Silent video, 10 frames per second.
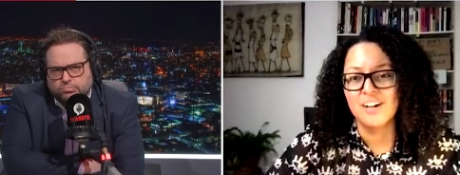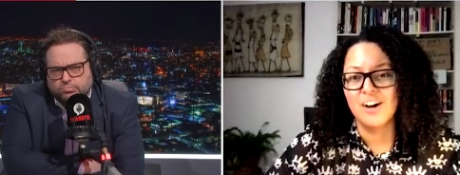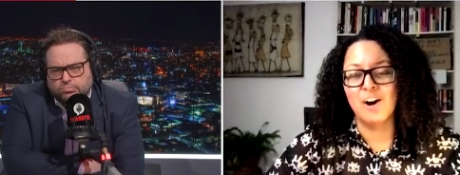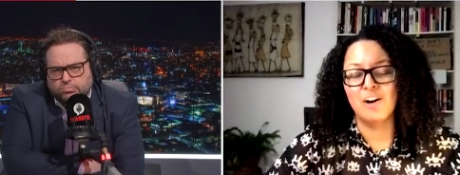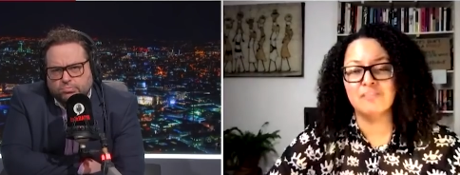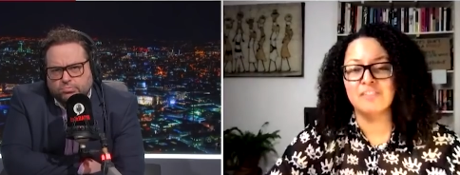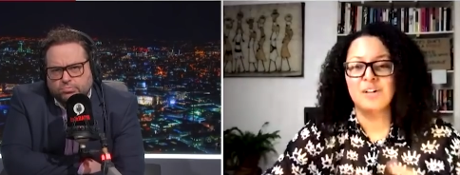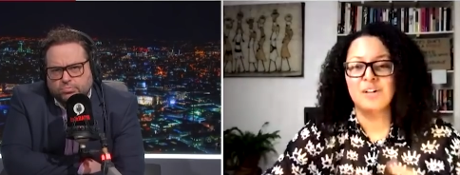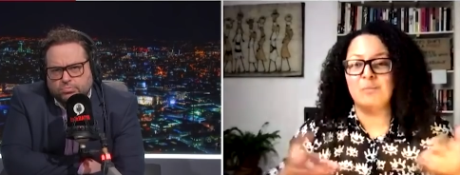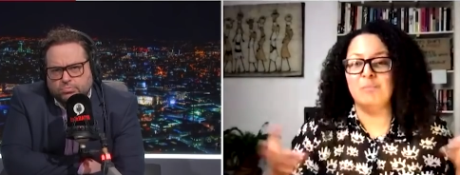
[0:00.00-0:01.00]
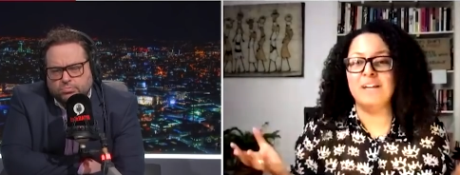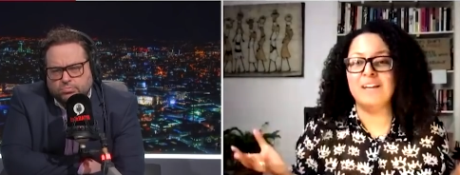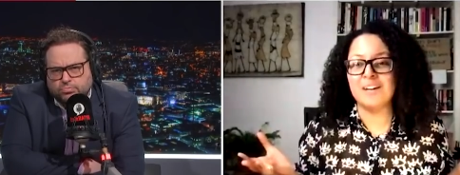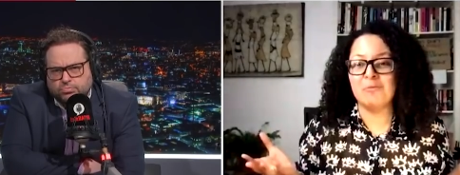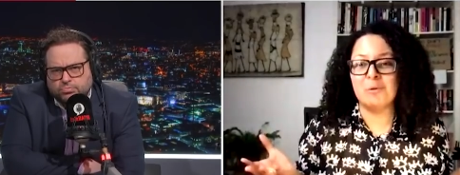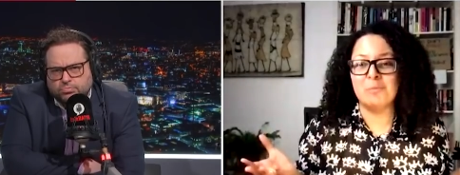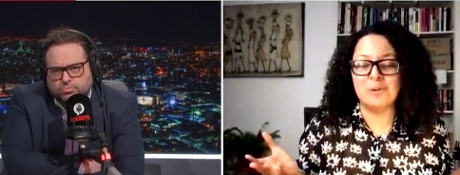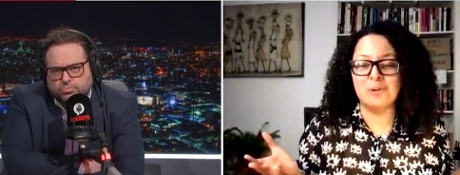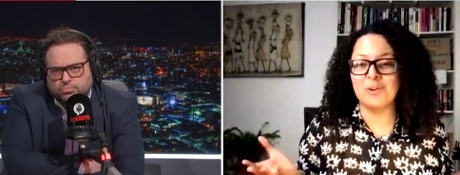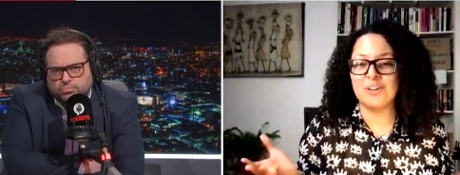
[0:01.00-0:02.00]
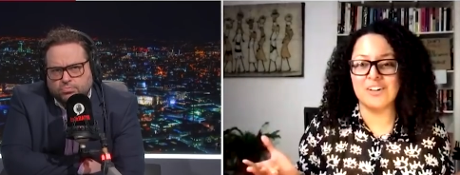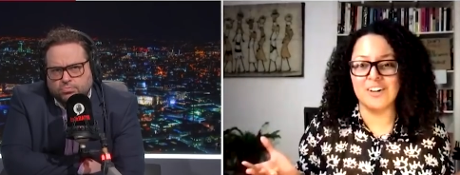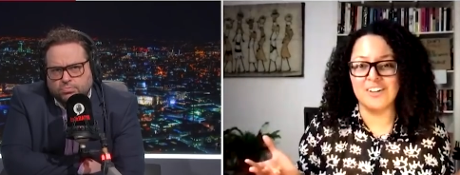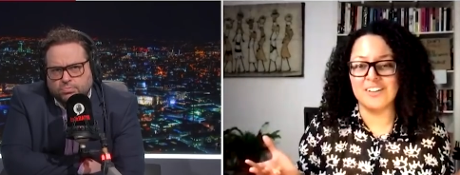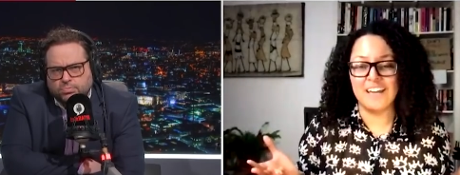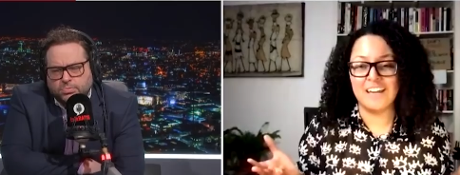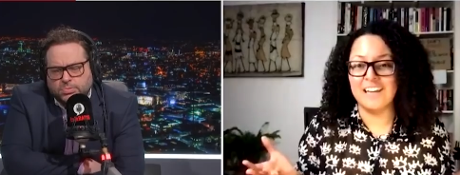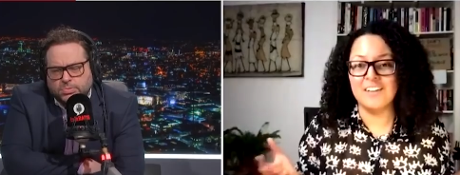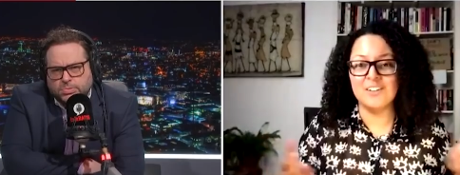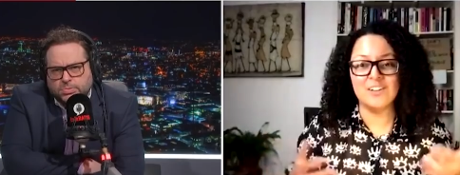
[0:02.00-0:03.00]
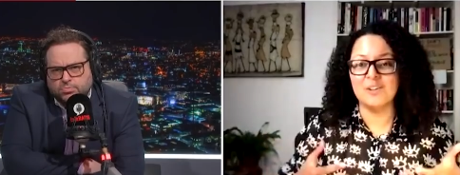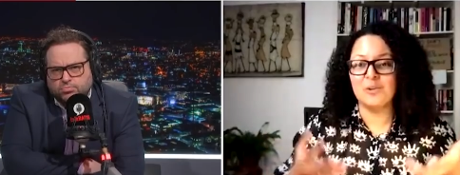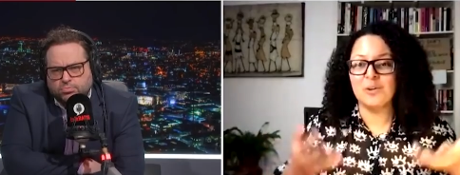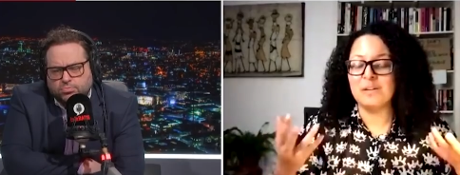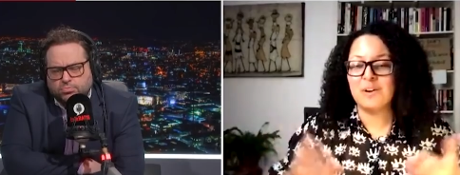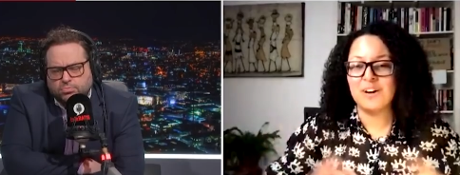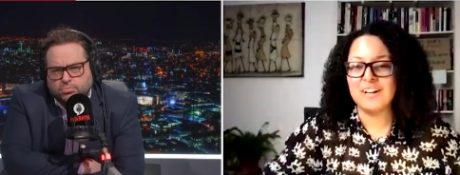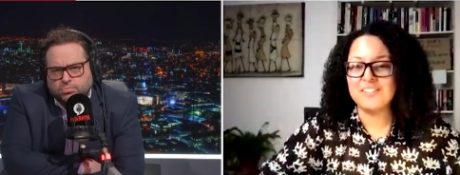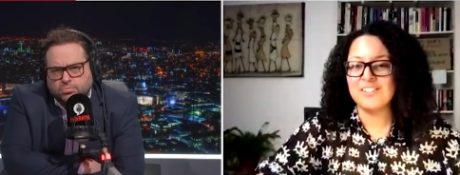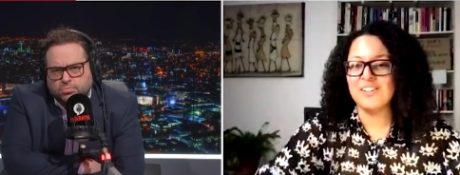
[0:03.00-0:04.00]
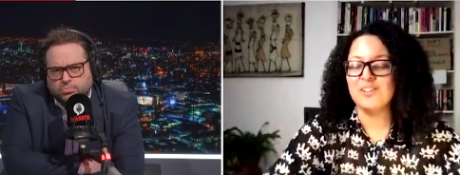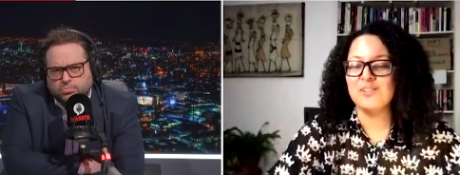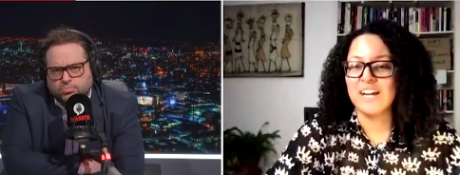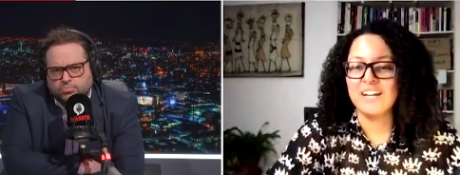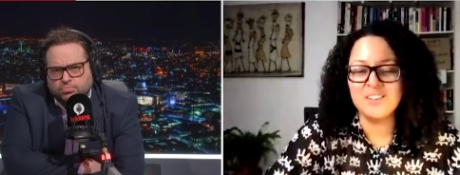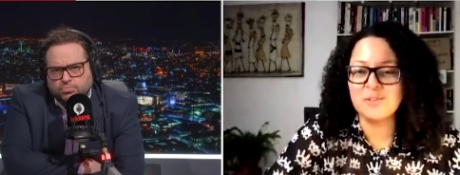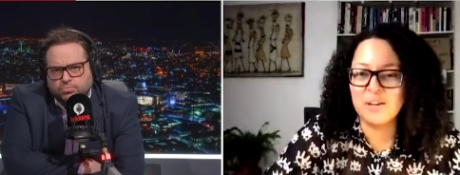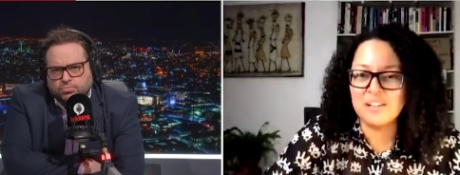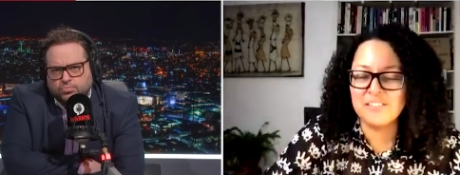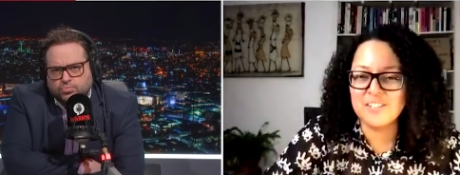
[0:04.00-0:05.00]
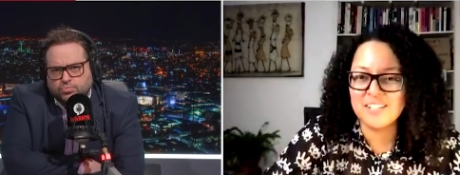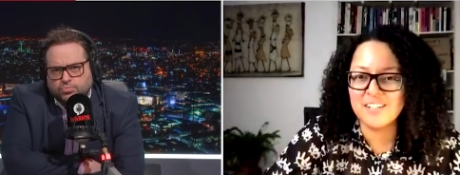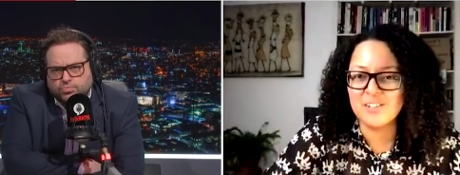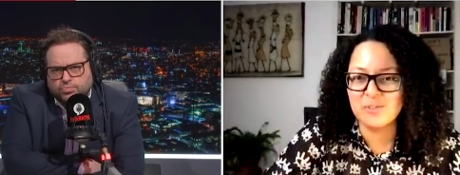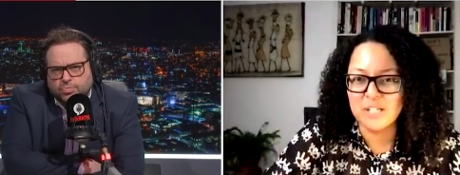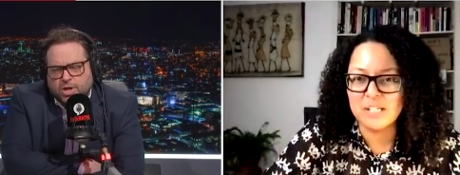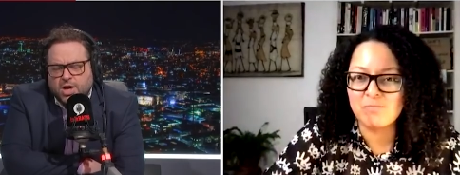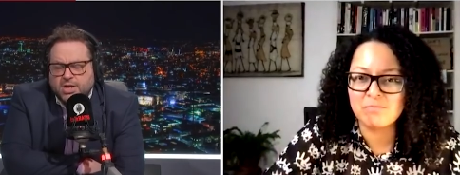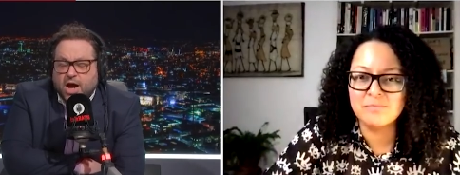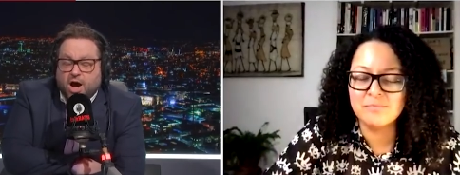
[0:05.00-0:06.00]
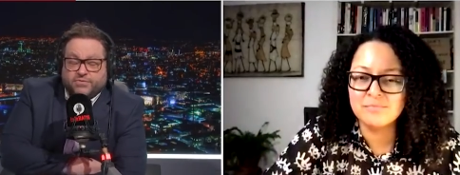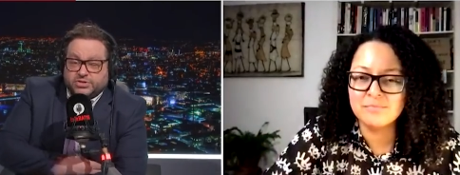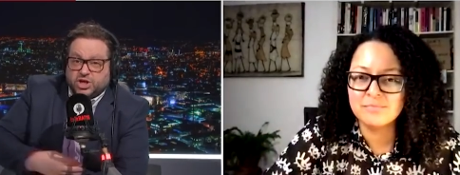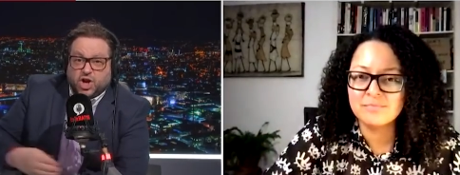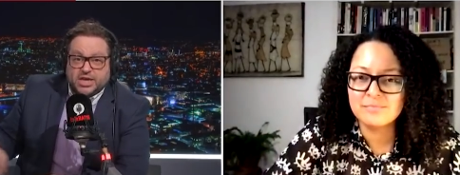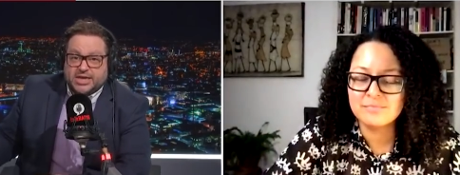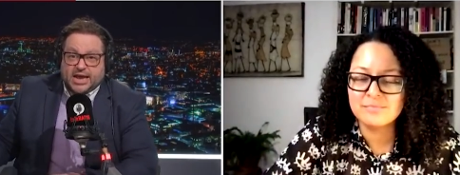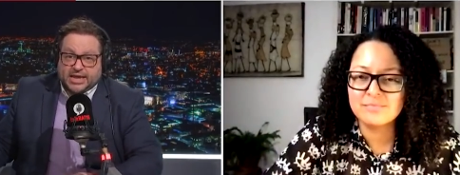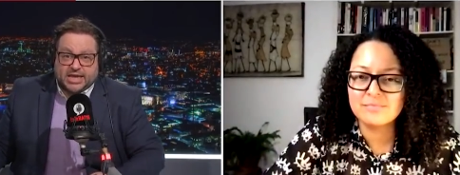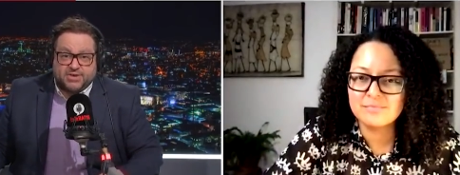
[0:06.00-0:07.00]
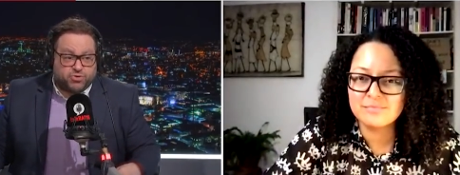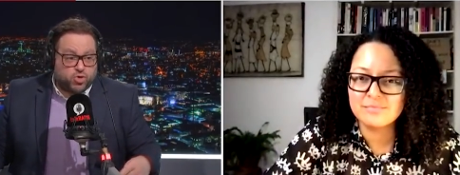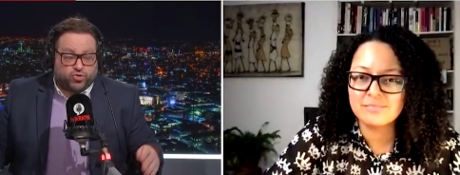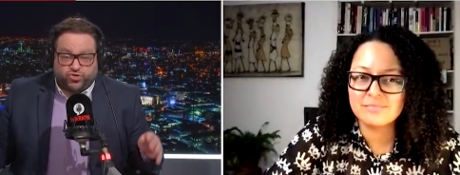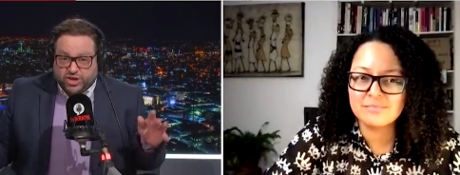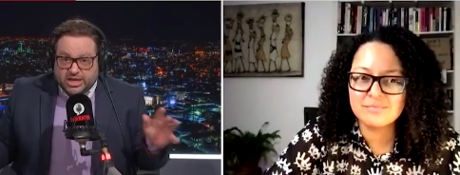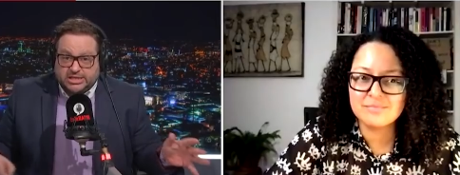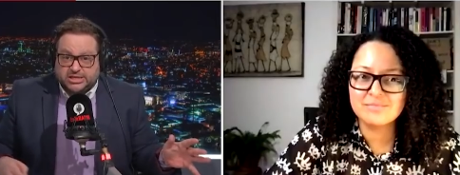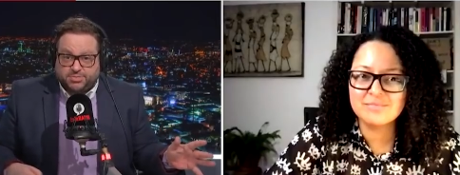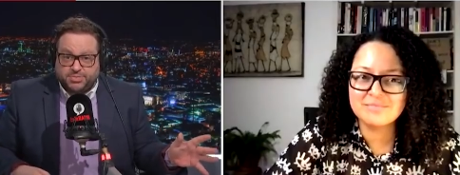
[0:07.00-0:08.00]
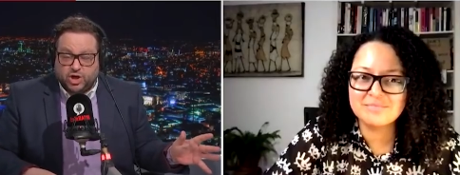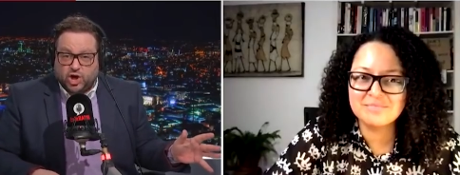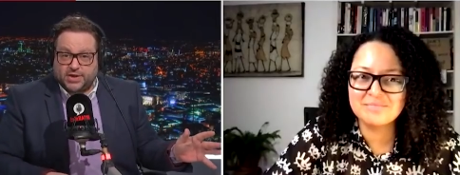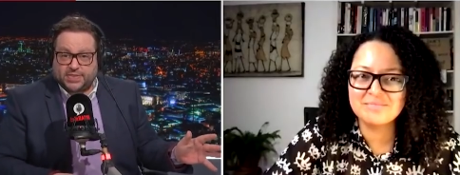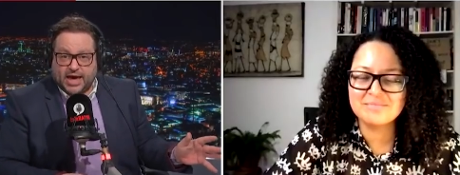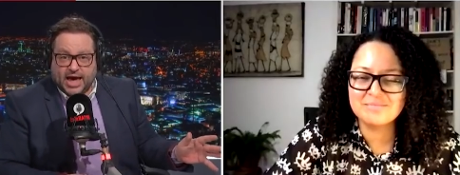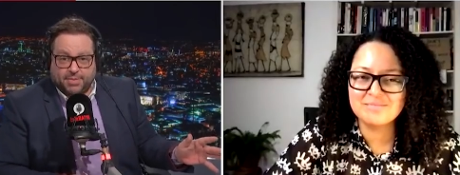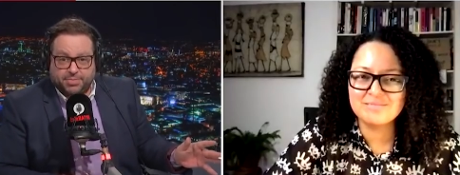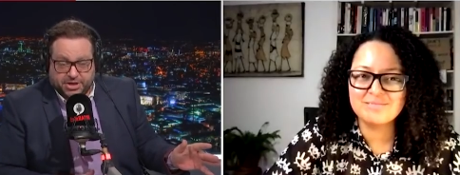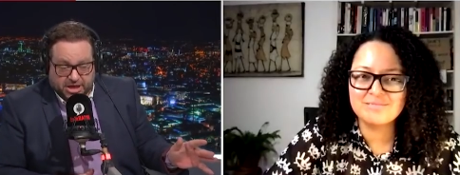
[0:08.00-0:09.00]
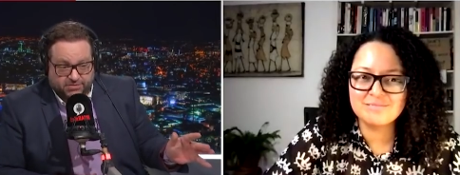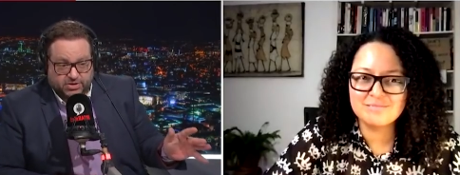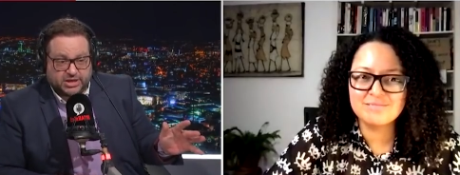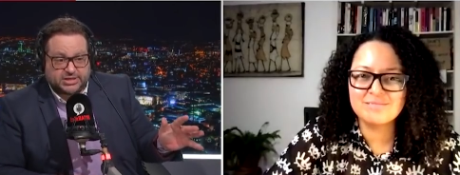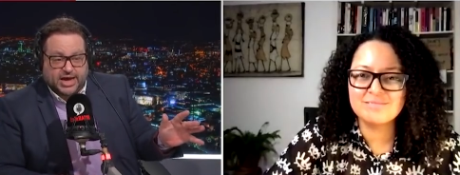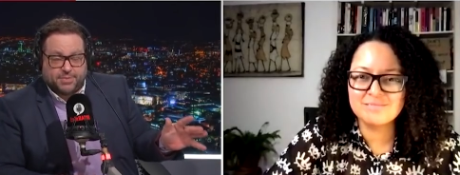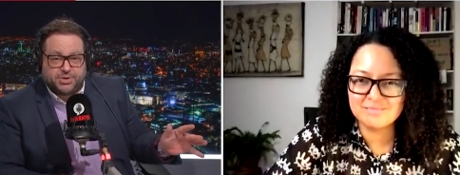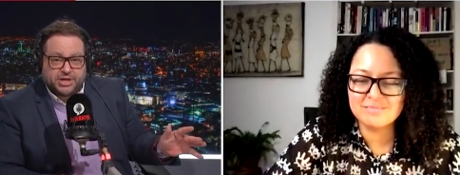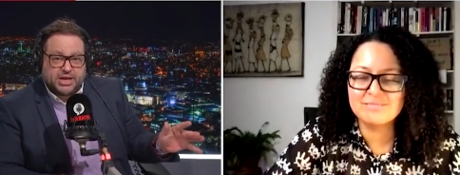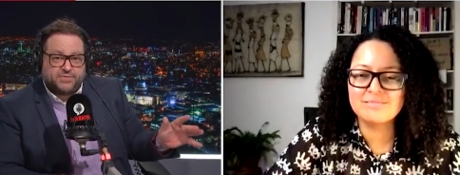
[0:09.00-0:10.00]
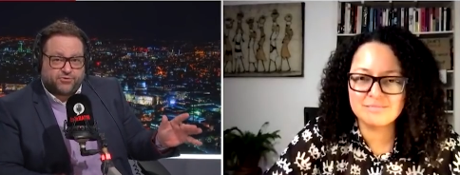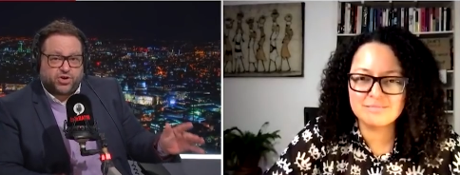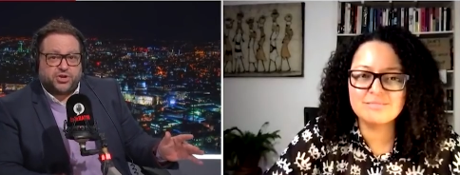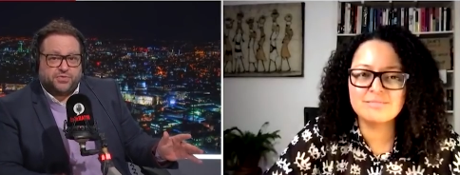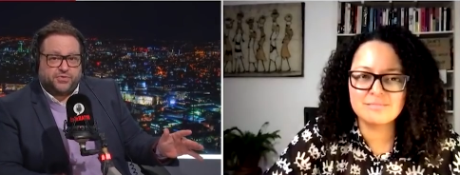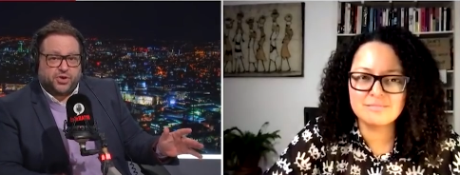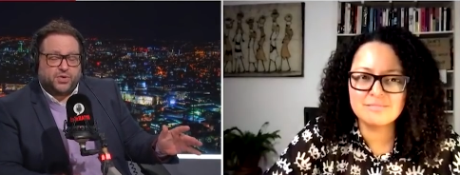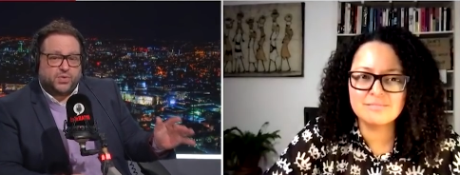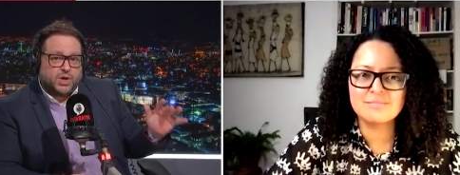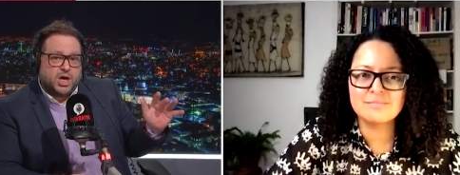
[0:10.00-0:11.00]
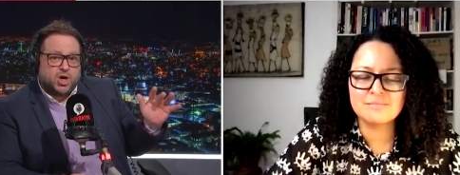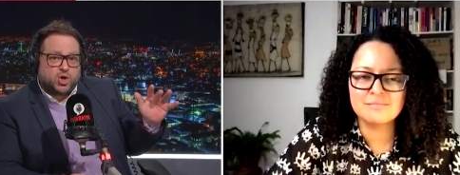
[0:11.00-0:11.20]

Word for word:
Speaker 1: of being a woman or a girl in London or anywhere else in the UK in the 21st century.
Speaker 2: No, obviously, and I get it. If you see something like that happening, if it is happening in front of you,